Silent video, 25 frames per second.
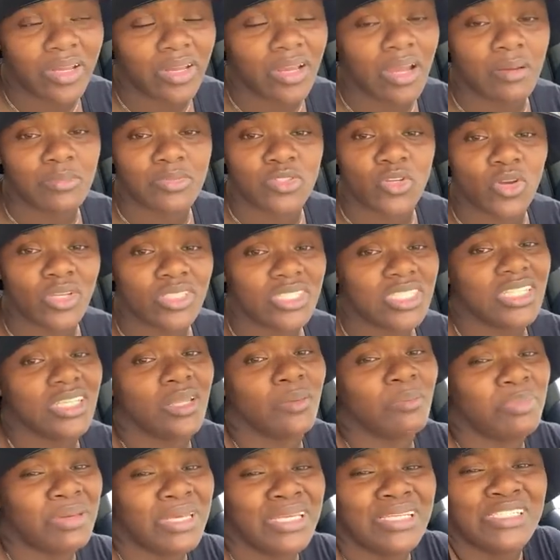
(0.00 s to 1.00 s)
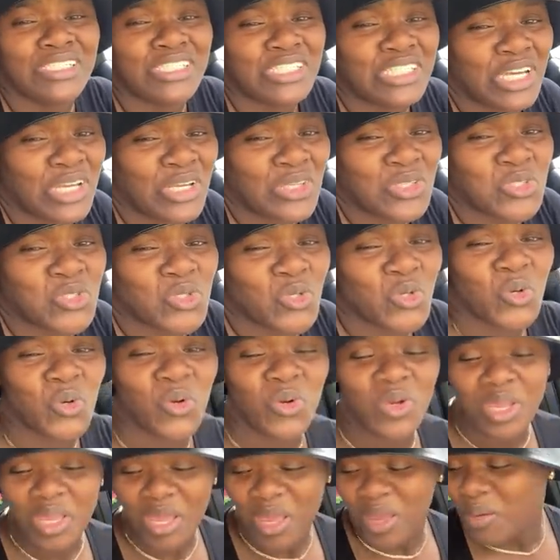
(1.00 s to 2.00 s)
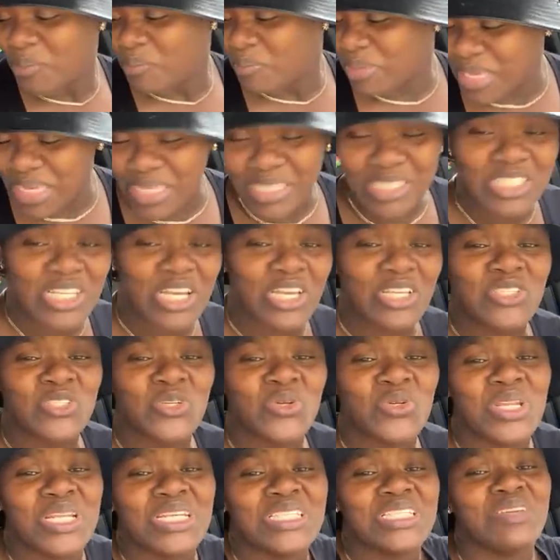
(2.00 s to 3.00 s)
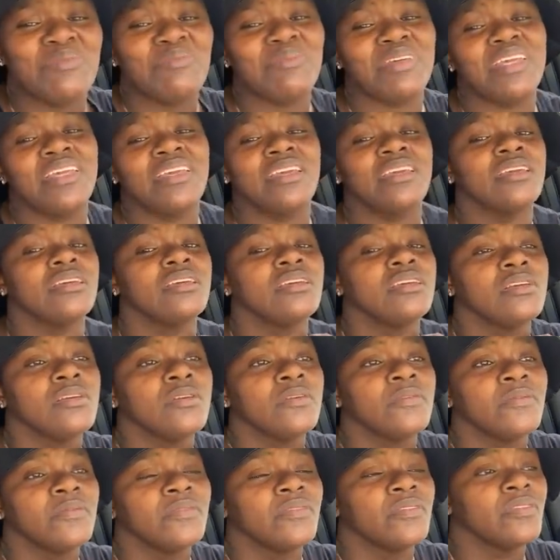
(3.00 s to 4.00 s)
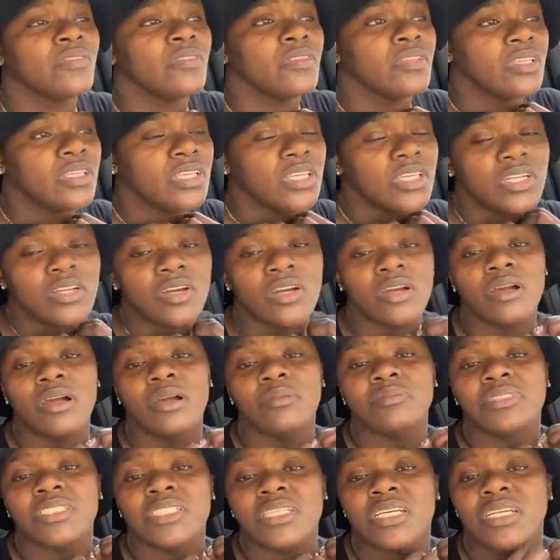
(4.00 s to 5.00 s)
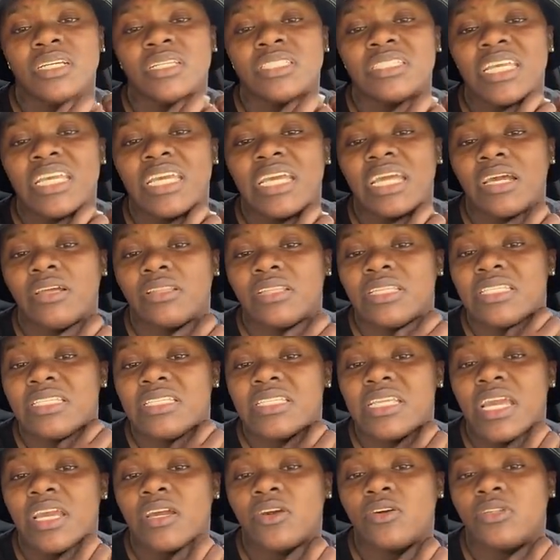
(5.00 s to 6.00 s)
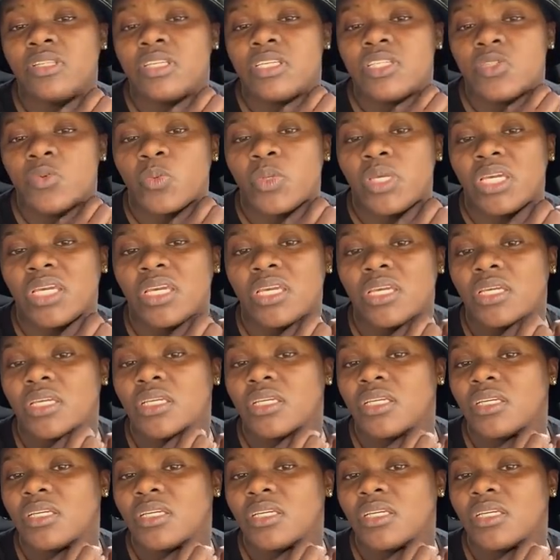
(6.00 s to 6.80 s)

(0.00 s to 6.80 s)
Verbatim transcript: it comes on to the be gentle. Being gentle doesn't mean you know, I'm just going to take out this tangle this week.